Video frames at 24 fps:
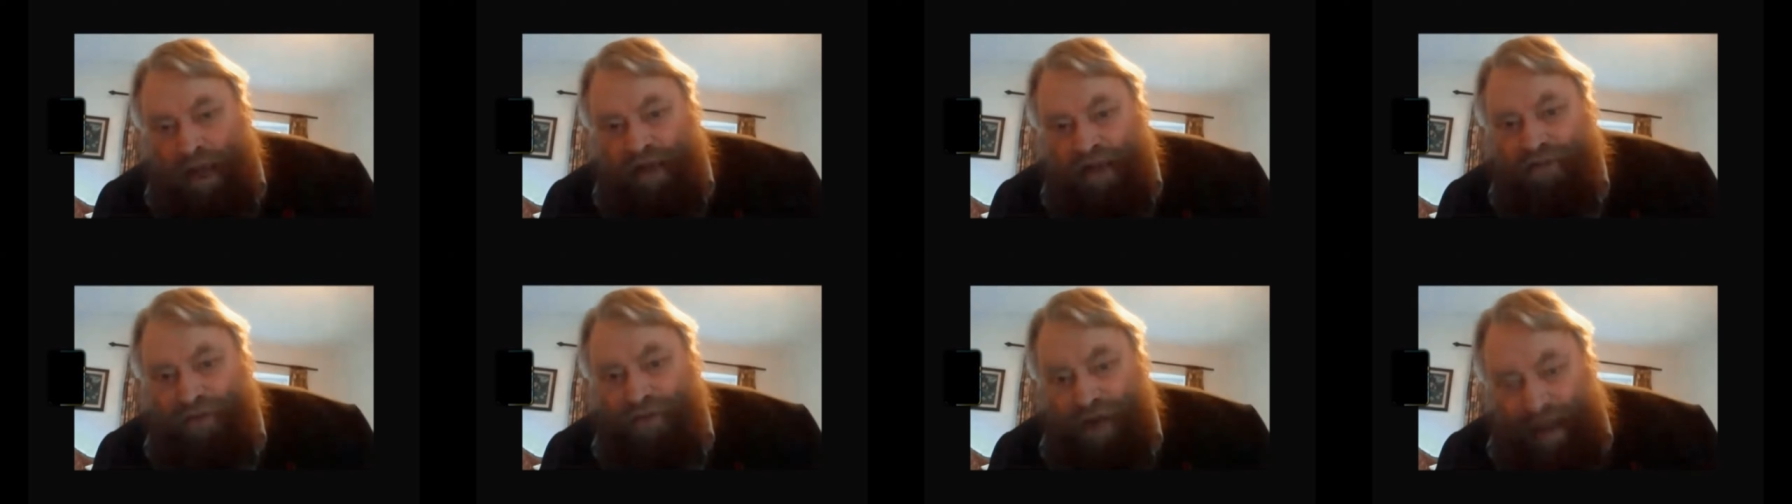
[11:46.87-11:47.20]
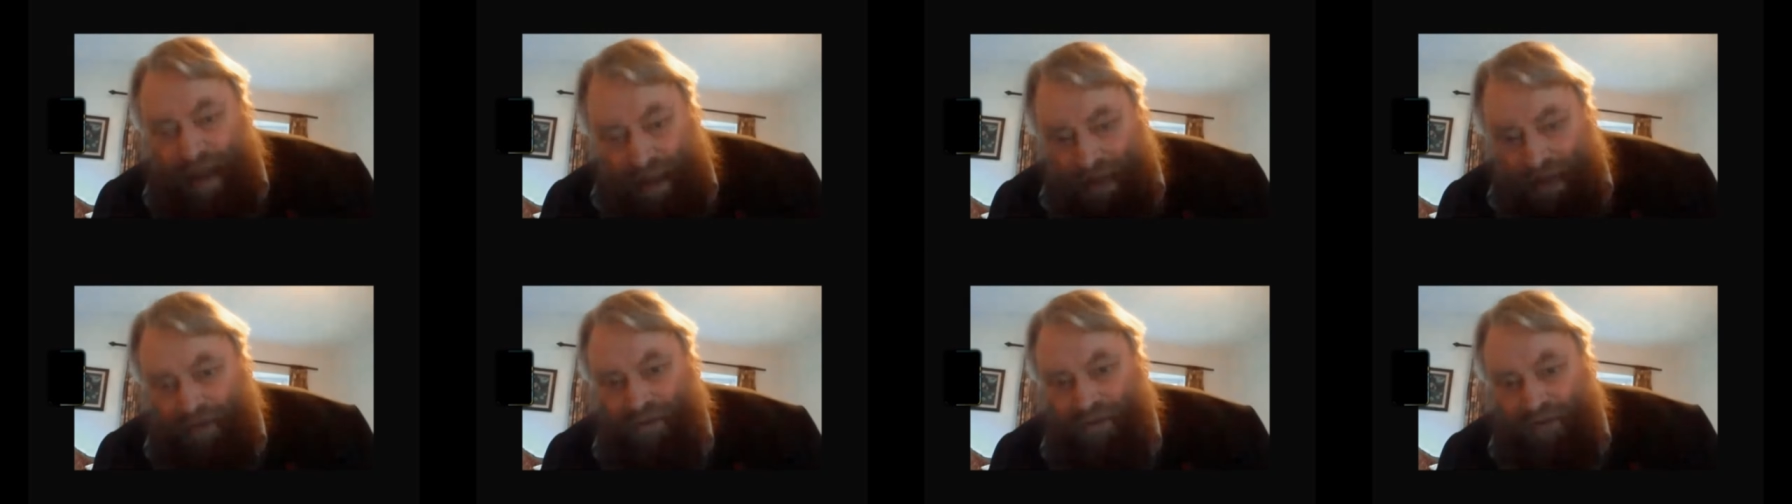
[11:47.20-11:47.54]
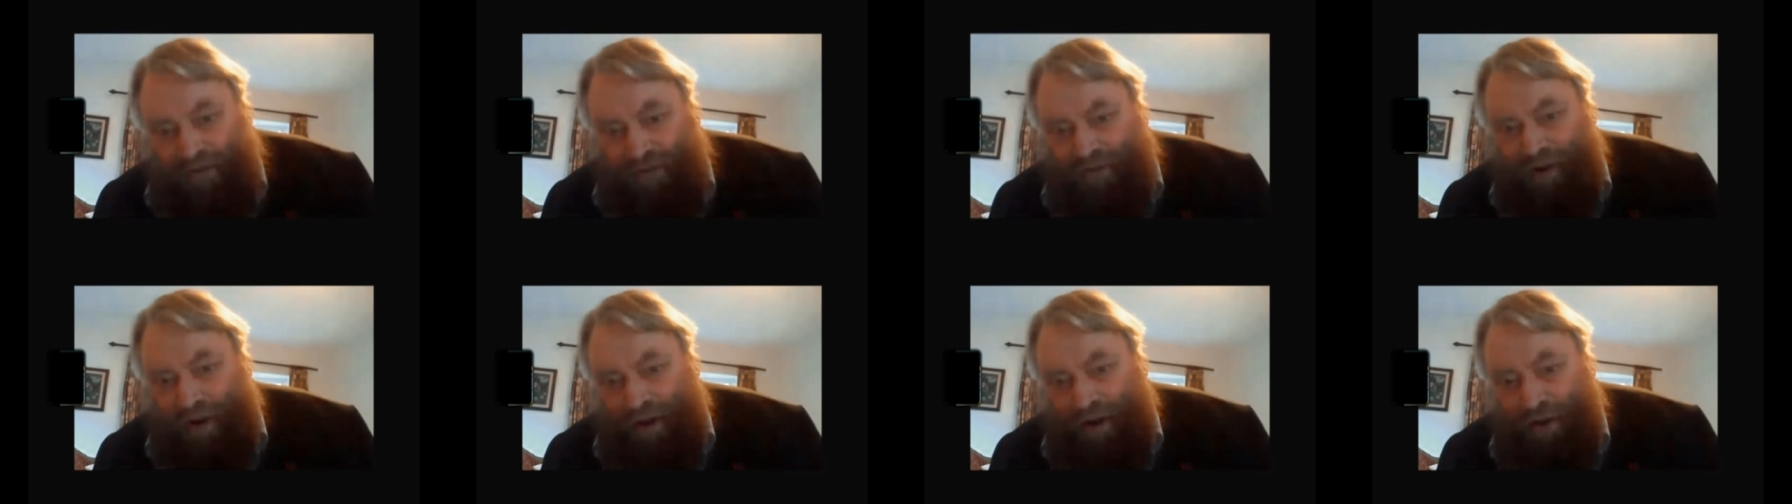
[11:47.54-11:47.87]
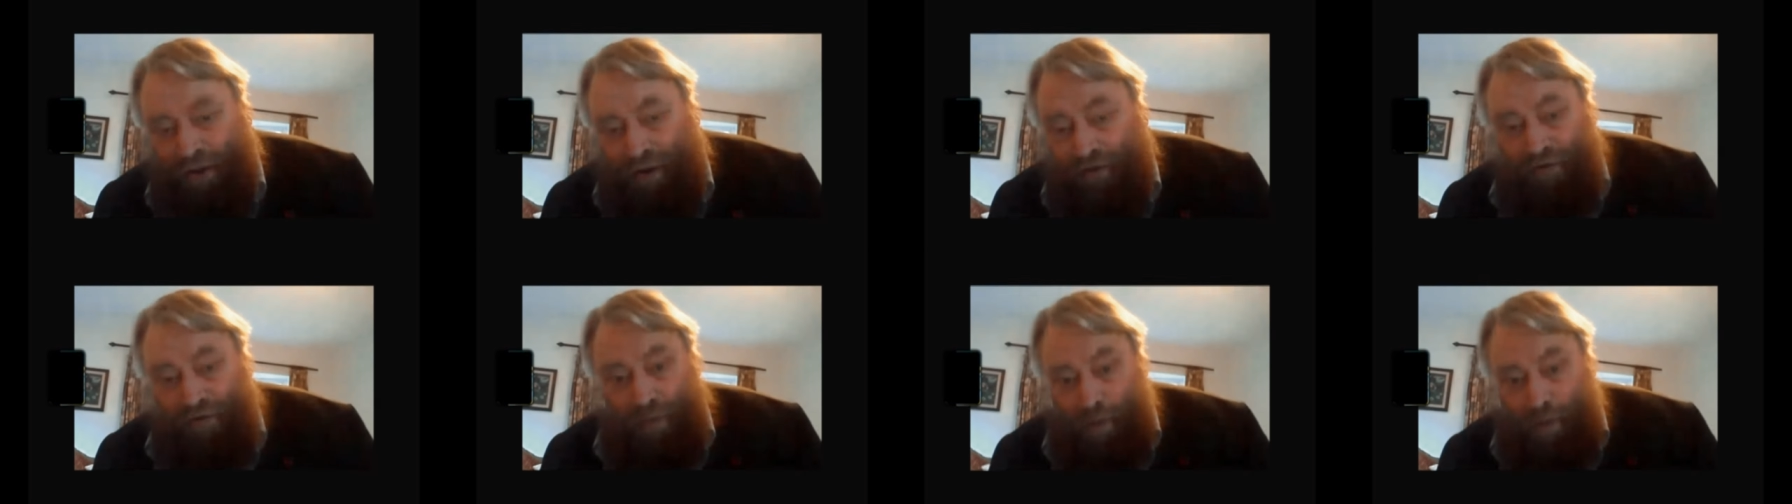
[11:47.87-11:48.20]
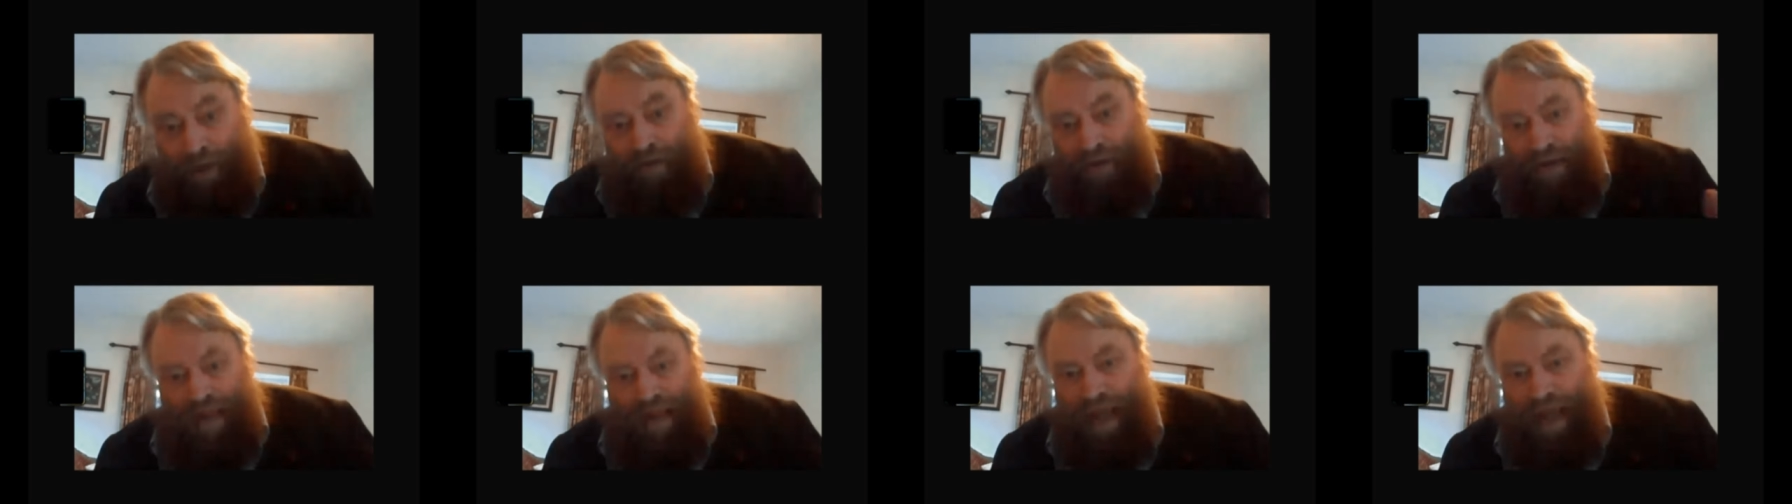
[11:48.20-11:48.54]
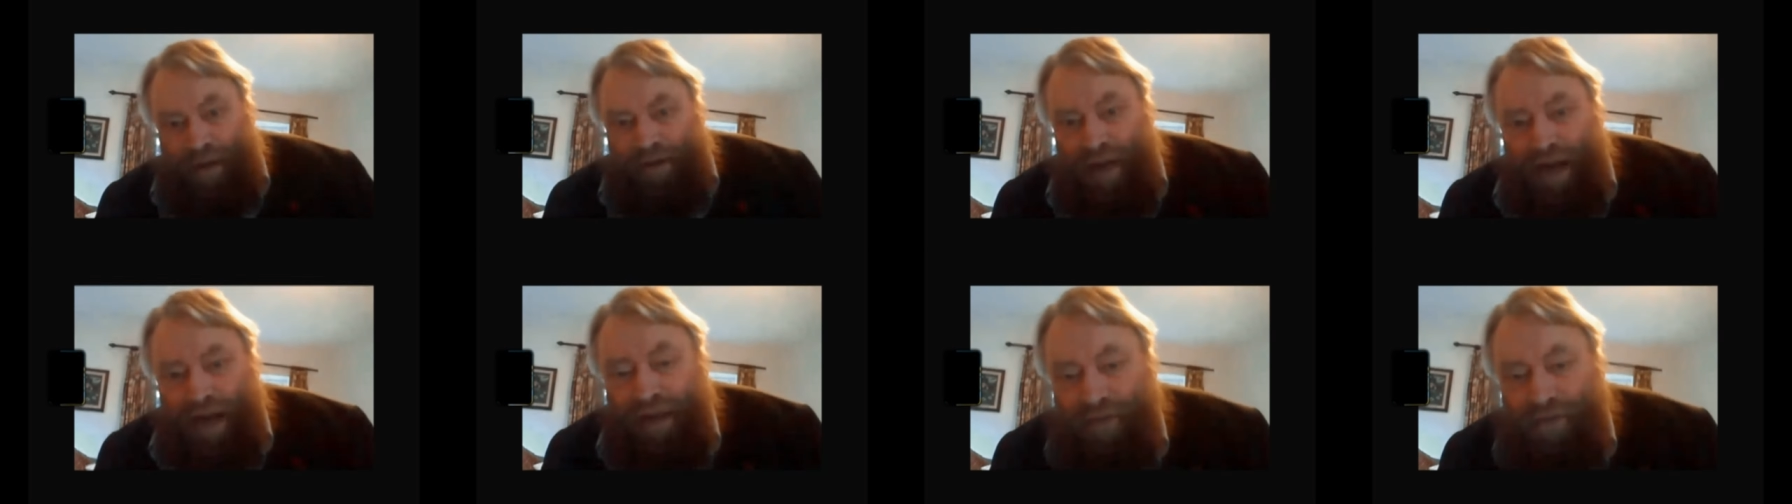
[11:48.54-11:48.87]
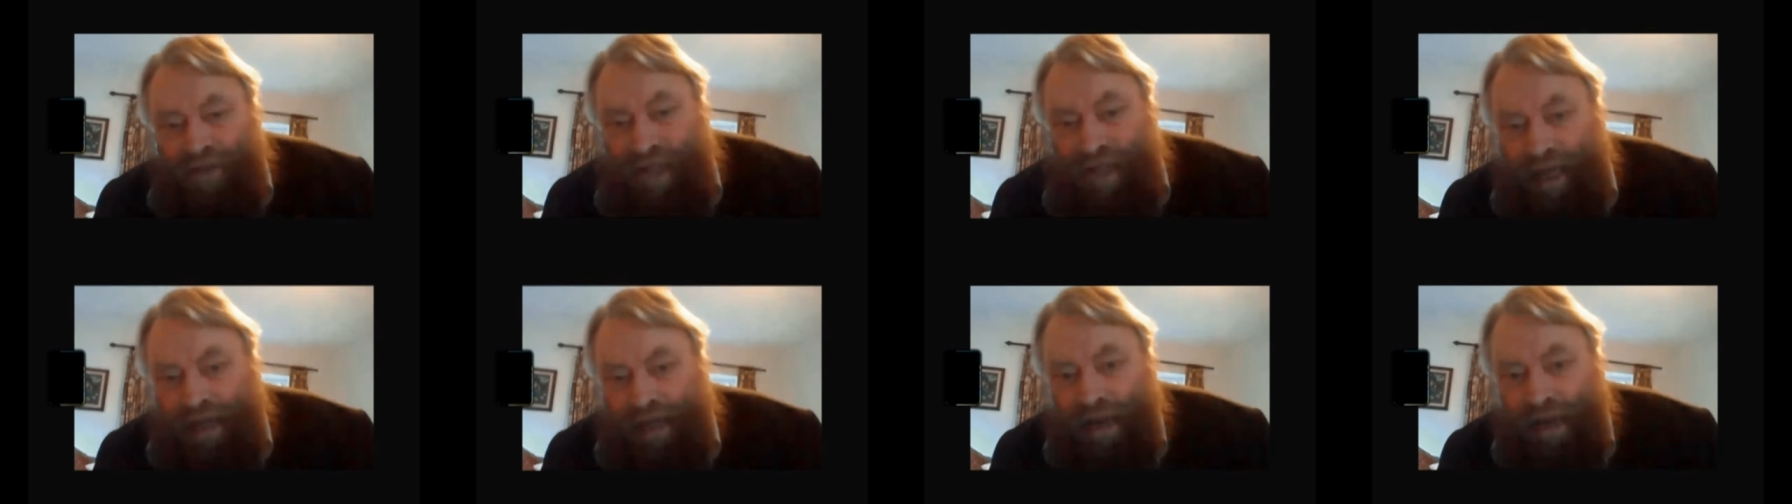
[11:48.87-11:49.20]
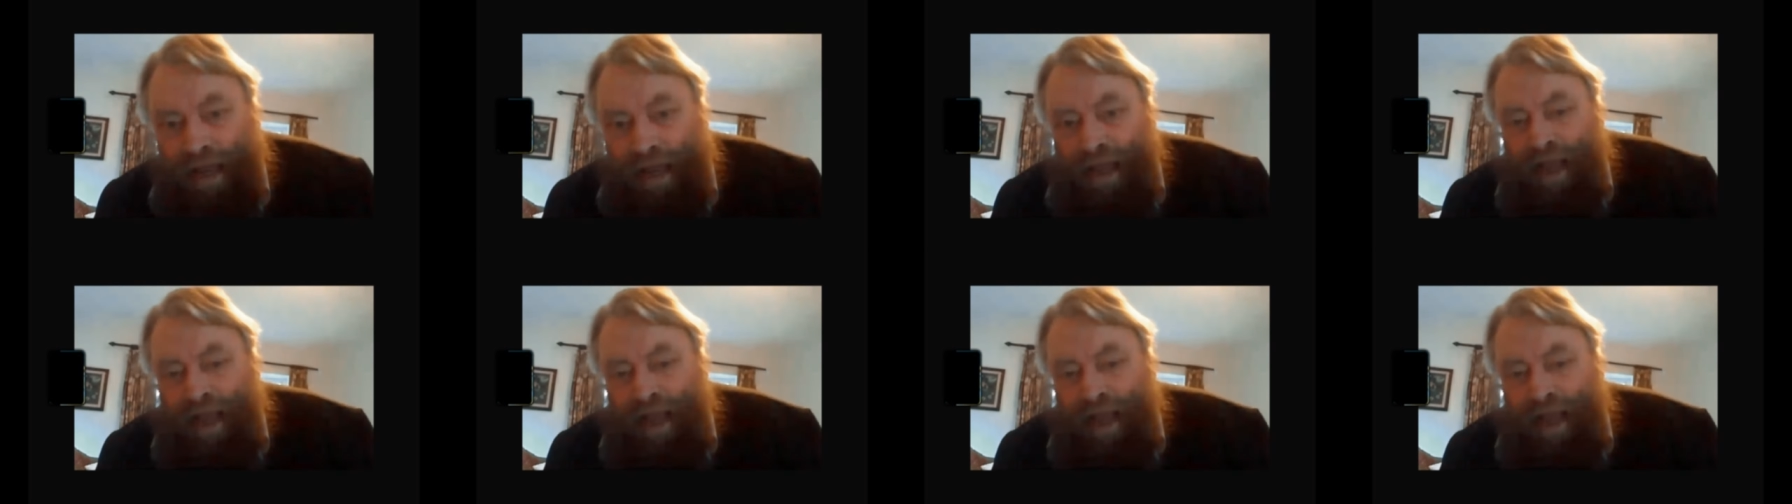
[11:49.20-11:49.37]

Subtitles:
Frankenstein, because you weren't allowed in as a kid.